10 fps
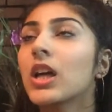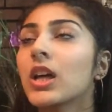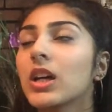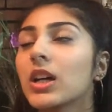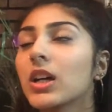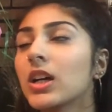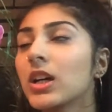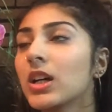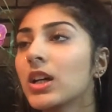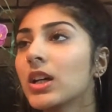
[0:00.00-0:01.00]

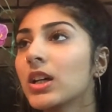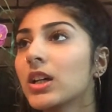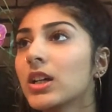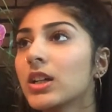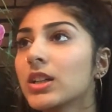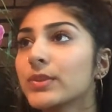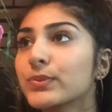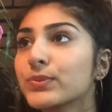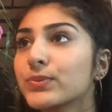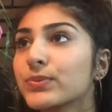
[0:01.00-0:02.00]

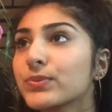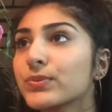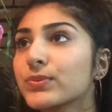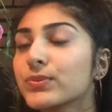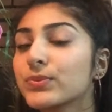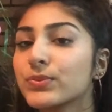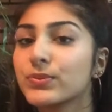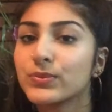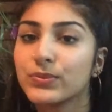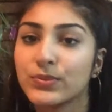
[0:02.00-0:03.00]

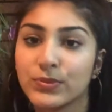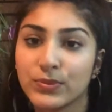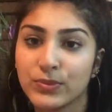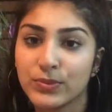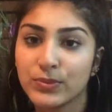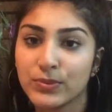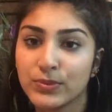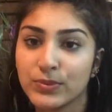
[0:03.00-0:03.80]
Nothing is said.